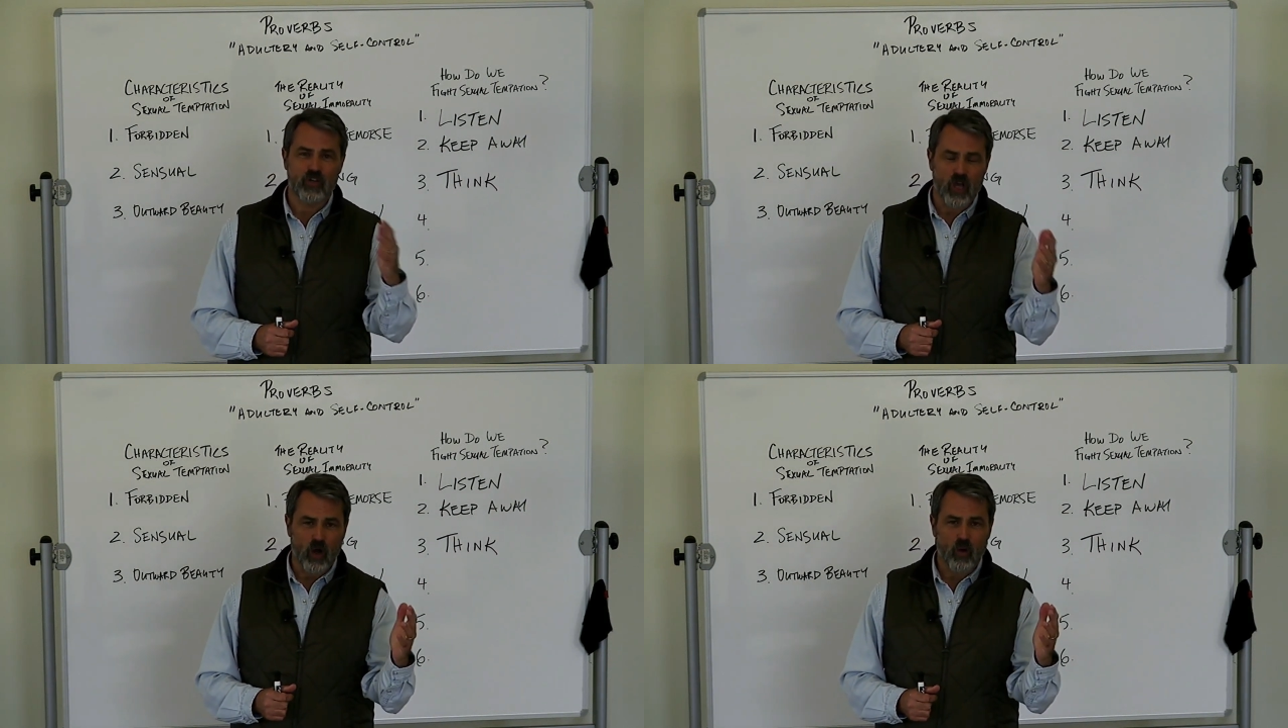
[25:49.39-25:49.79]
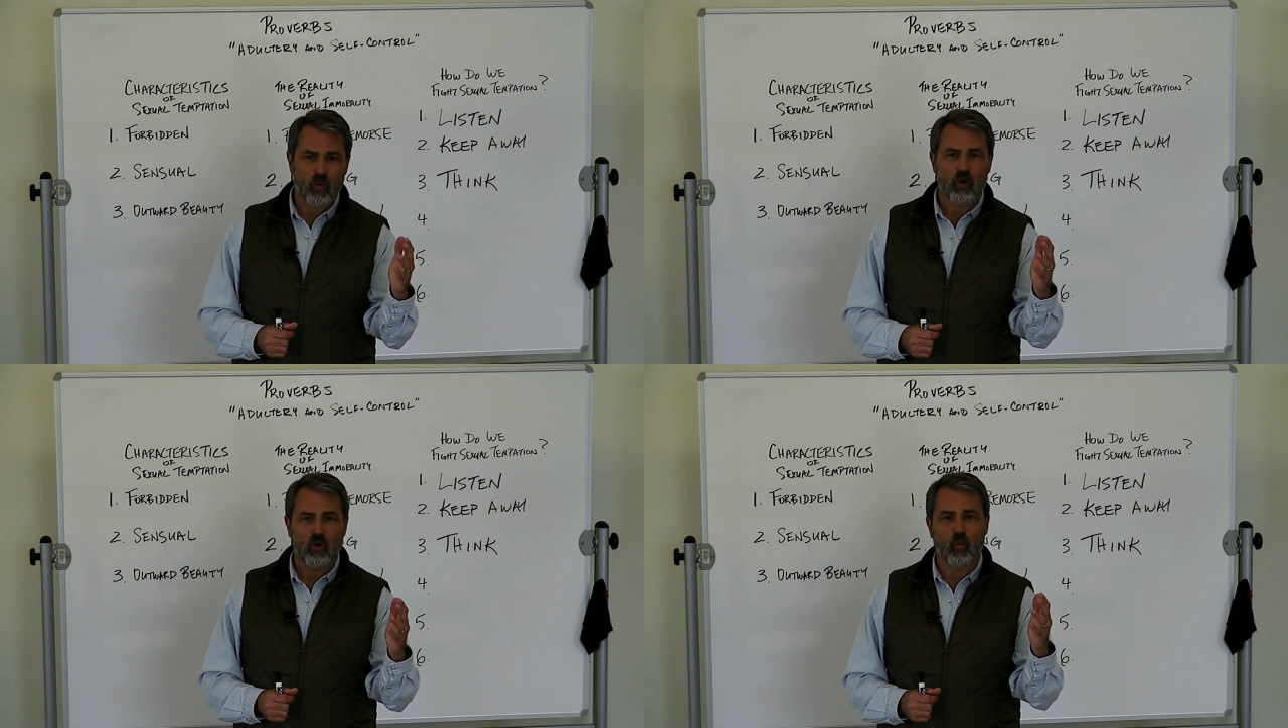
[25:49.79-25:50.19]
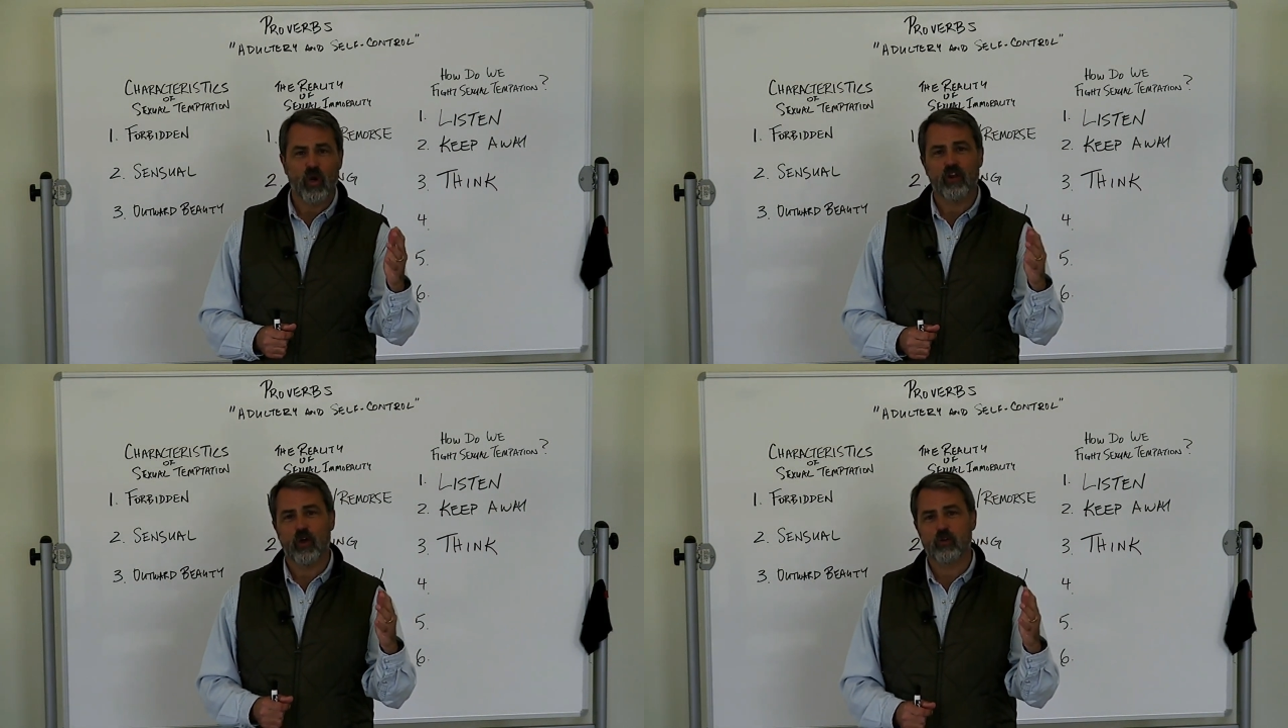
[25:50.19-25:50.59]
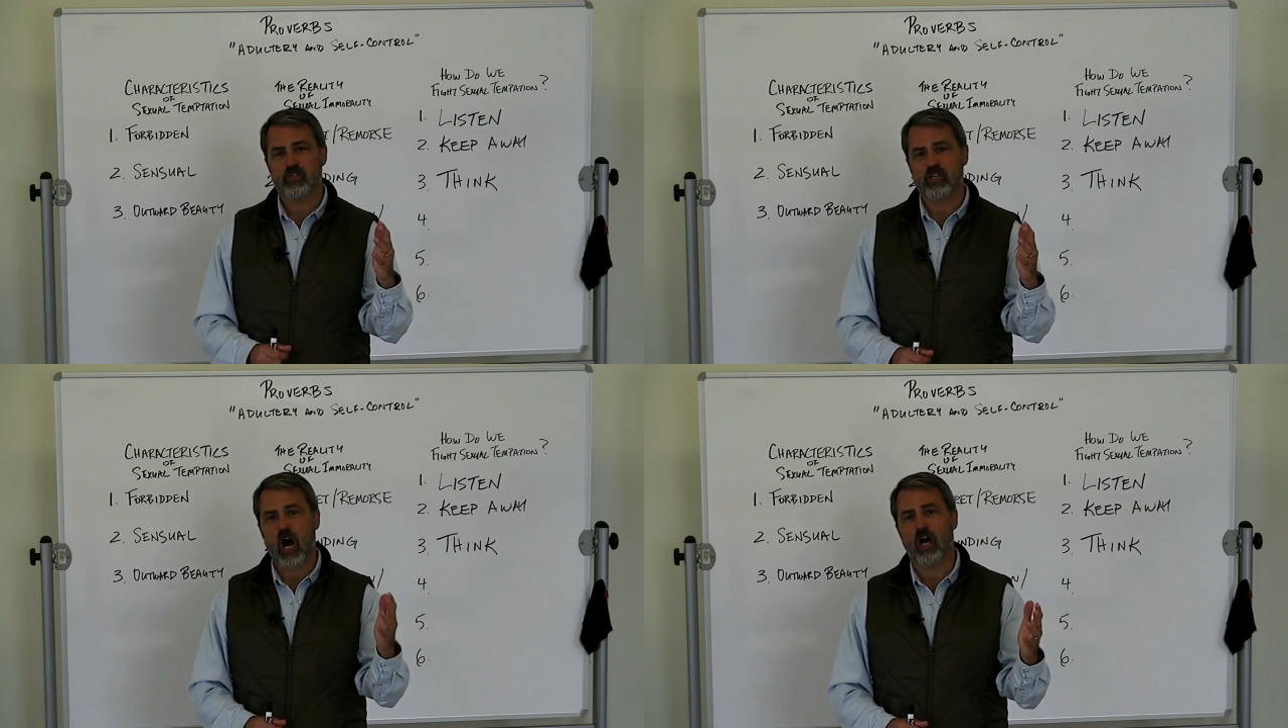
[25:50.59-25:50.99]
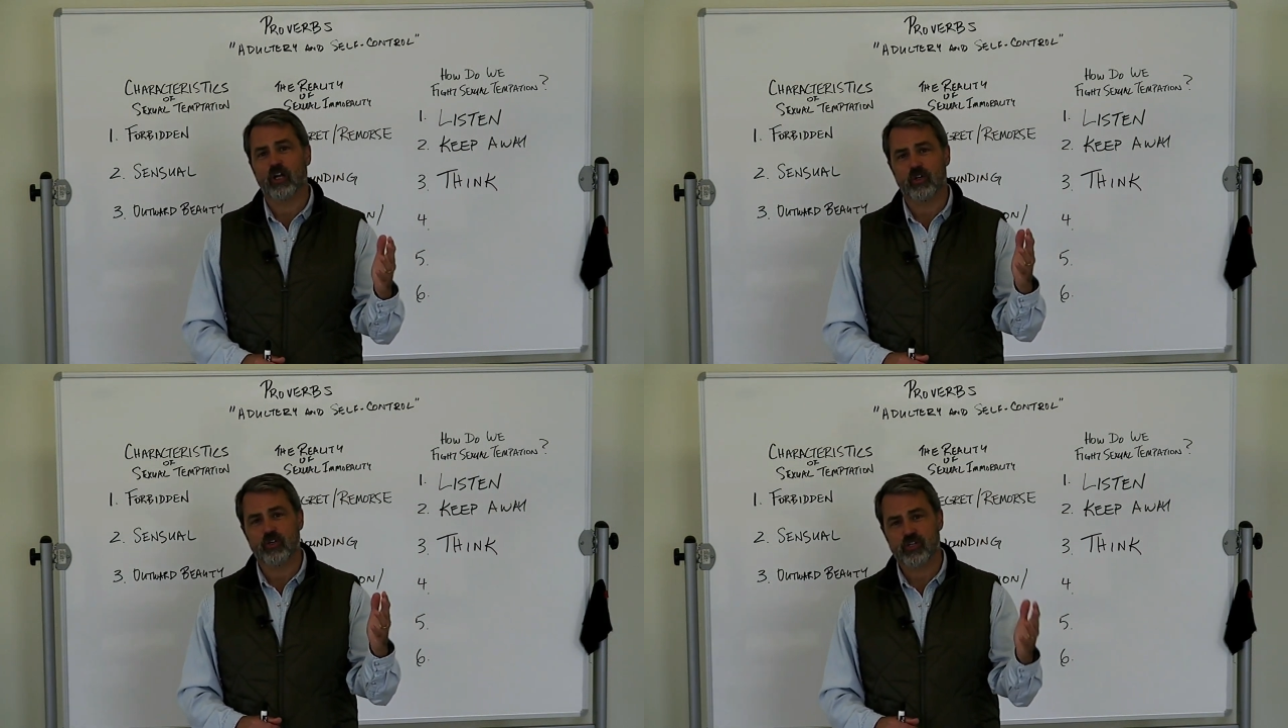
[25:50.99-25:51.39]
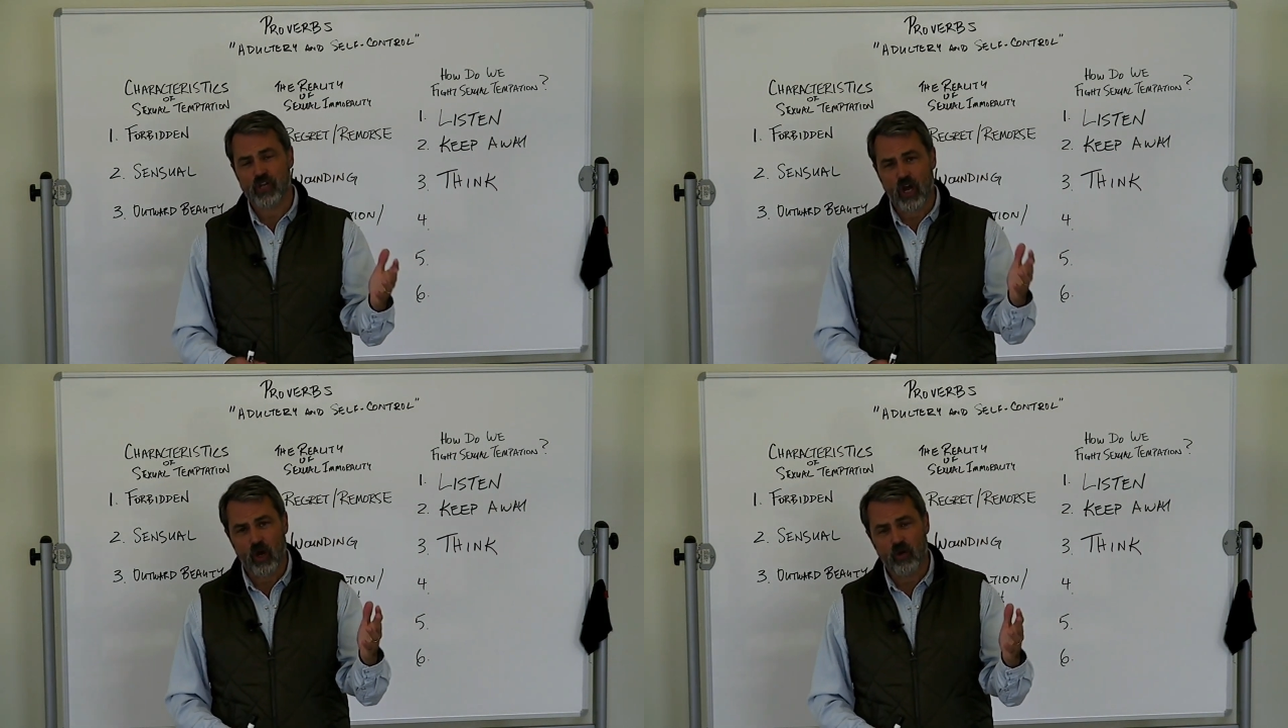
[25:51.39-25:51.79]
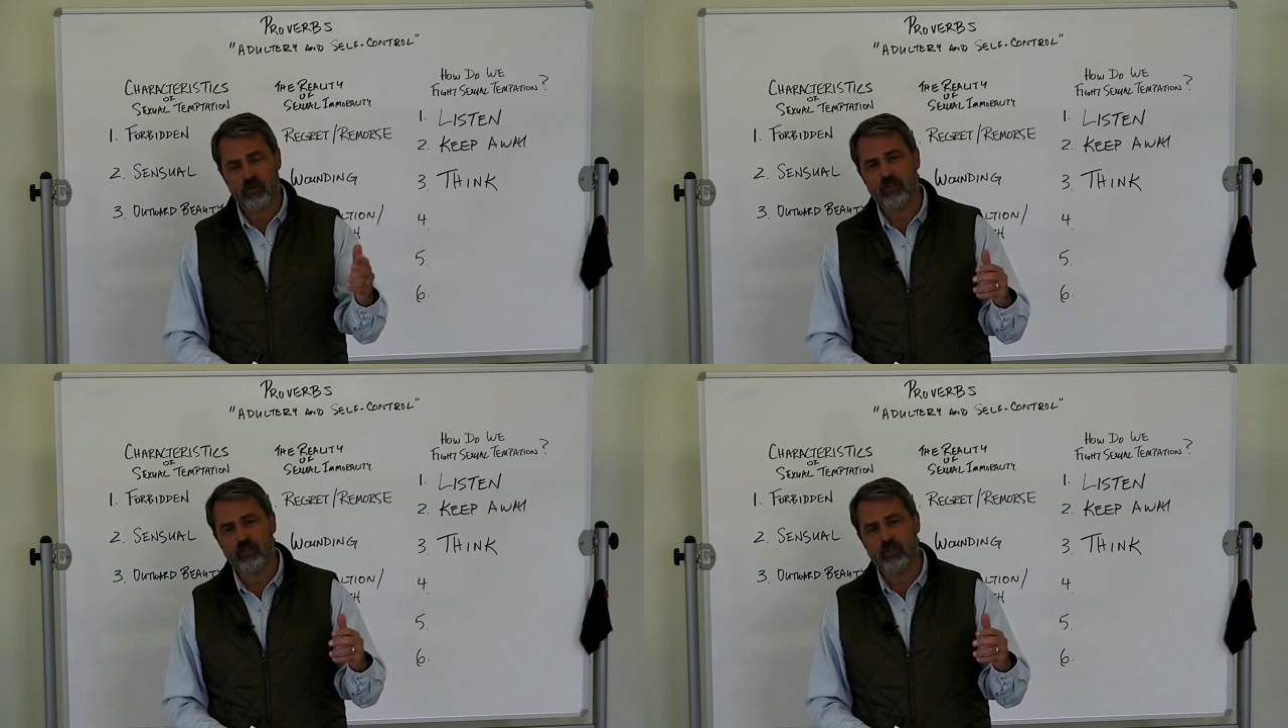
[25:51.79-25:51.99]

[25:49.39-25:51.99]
know where those dollars go?